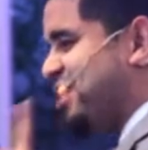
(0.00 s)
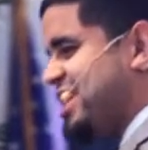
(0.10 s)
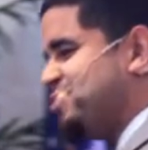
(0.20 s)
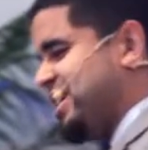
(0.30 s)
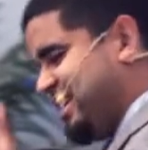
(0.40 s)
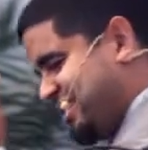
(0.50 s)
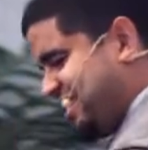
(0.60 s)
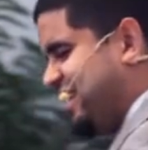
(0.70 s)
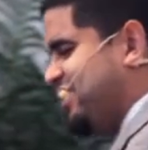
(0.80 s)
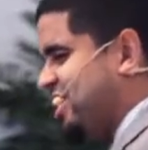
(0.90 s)
but as we can
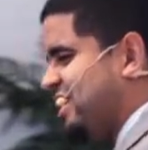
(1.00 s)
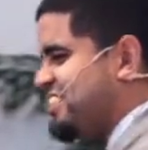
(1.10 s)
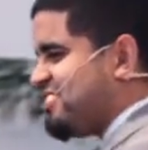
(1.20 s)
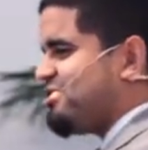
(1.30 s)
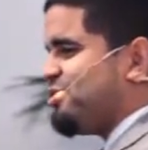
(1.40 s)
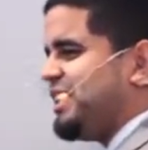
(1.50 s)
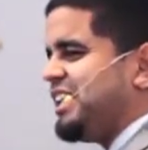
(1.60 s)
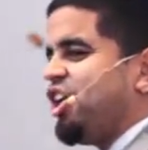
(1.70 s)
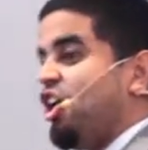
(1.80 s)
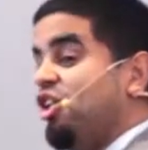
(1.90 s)
see in Genesis
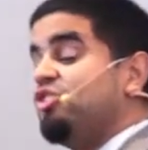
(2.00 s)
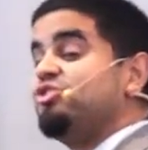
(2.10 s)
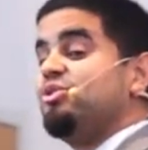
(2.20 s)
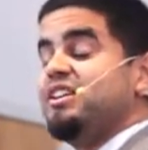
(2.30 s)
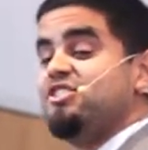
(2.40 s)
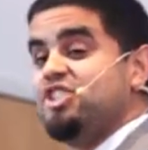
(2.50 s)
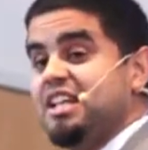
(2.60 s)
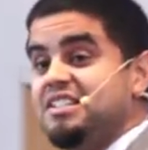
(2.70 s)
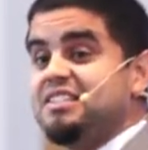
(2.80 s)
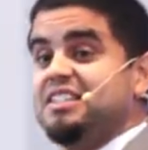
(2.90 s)
3, it also has
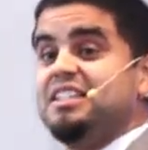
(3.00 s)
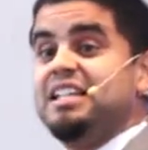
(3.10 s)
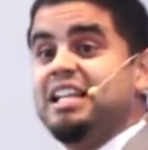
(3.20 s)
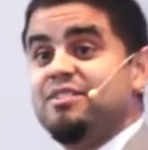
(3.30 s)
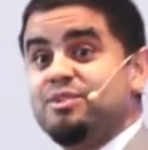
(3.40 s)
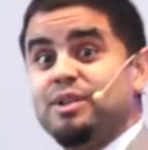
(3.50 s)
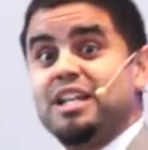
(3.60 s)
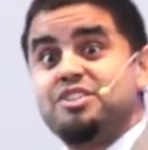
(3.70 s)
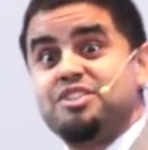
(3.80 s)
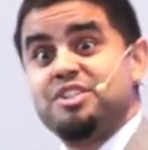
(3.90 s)
changed the DNA of their
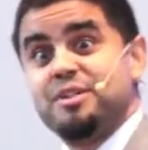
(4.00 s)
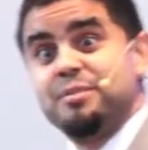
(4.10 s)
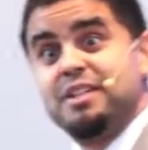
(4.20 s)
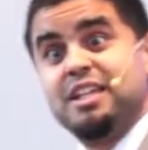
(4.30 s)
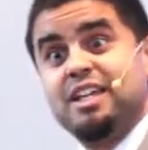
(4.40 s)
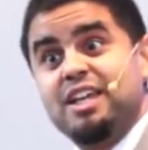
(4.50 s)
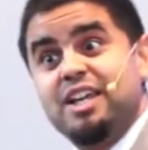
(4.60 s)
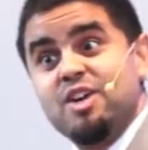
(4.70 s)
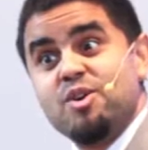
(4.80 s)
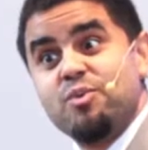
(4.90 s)
relationship
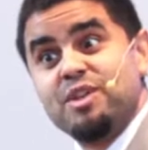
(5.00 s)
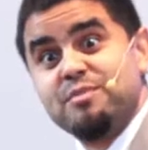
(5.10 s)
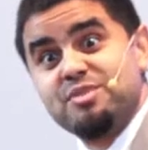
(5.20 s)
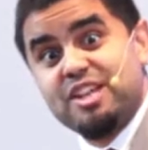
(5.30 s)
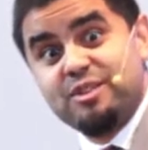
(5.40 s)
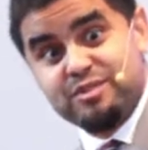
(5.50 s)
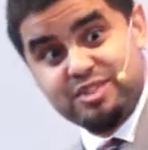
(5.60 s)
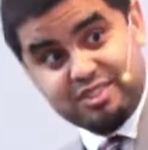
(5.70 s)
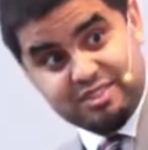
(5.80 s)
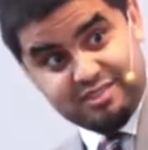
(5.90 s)
with
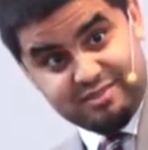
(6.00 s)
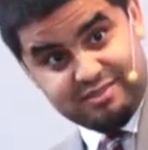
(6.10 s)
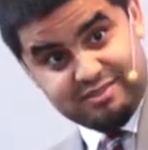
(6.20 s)
themselves.